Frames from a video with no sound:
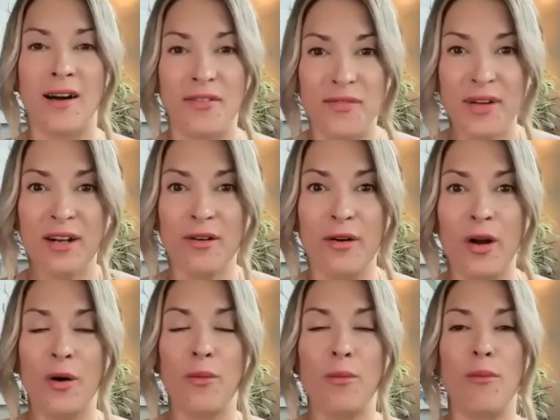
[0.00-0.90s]
figure
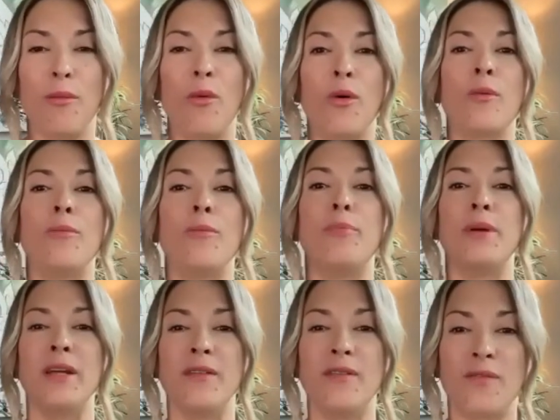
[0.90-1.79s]
out more
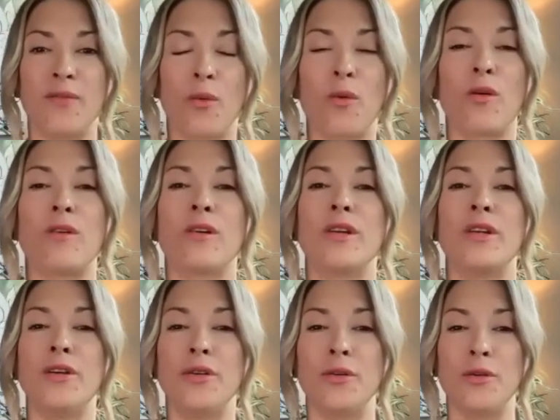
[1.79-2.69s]
before
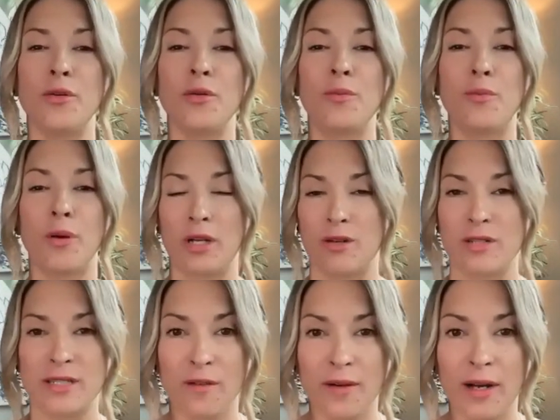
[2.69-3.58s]
you put
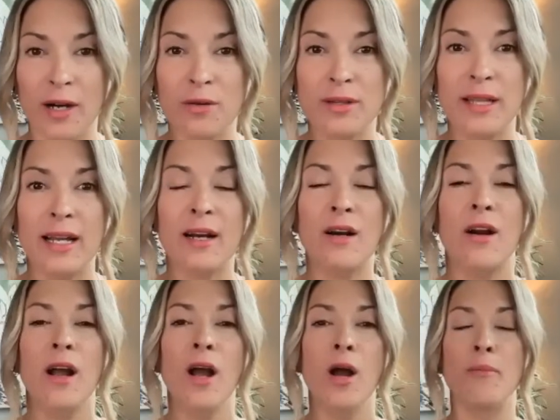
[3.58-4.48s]
yourself out
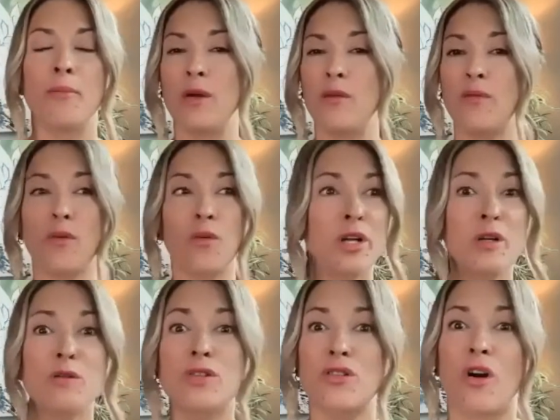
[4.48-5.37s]
there, before
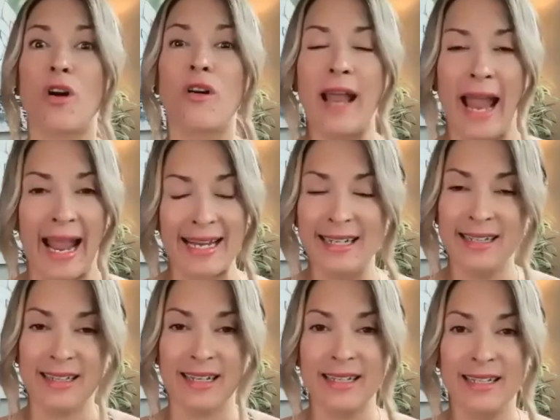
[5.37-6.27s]
you start
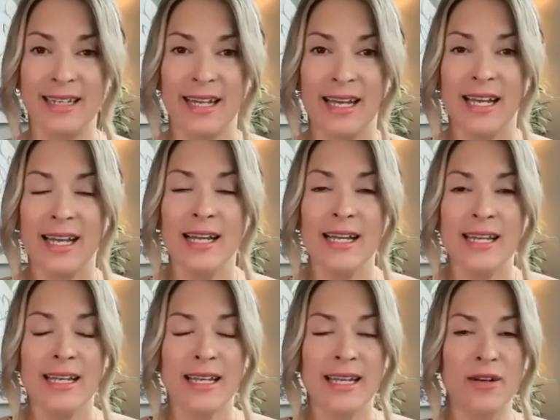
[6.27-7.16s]
anything.
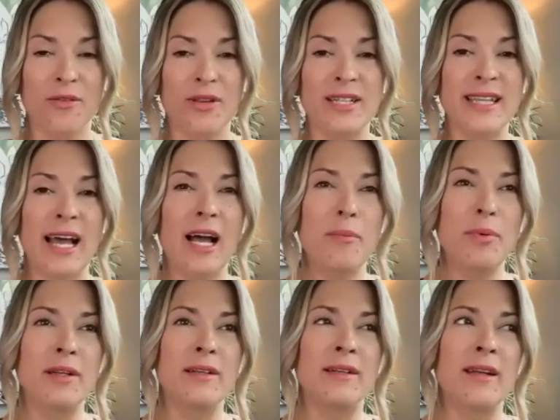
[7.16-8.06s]
This
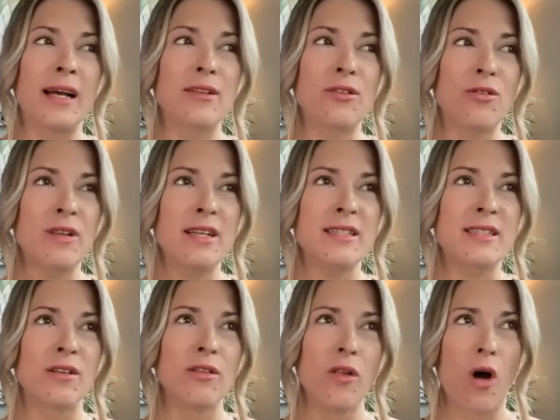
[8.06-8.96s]
happened. I learned this
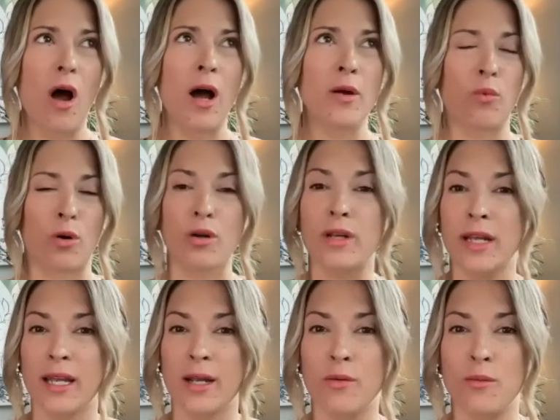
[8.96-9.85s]
a lot
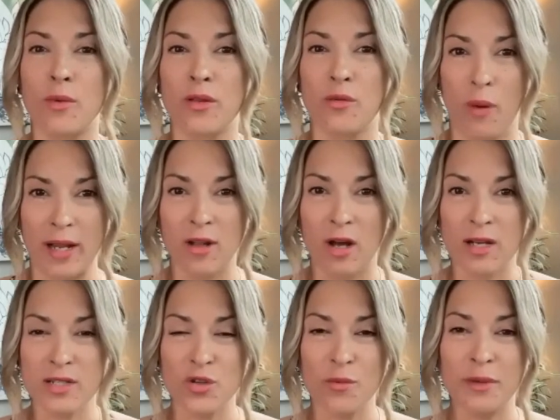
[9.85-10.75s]
working with weight
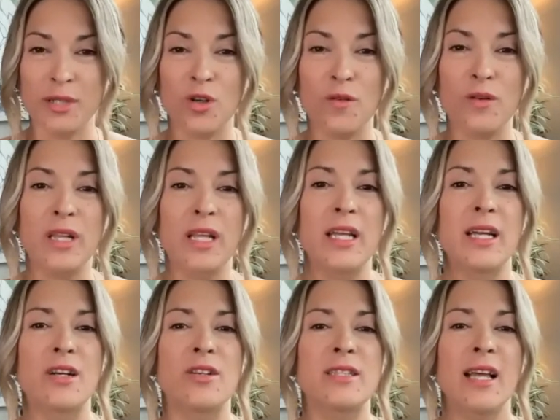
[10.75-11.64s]
loss so much over the
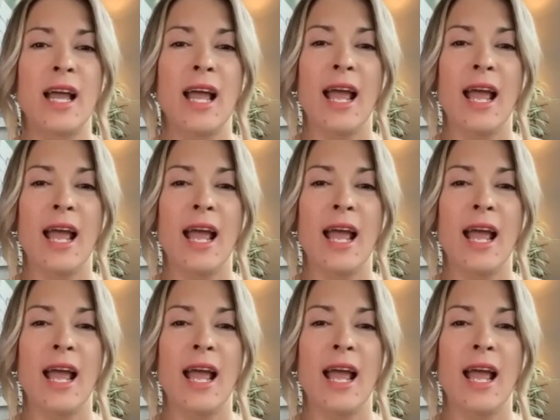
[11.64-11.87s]
years,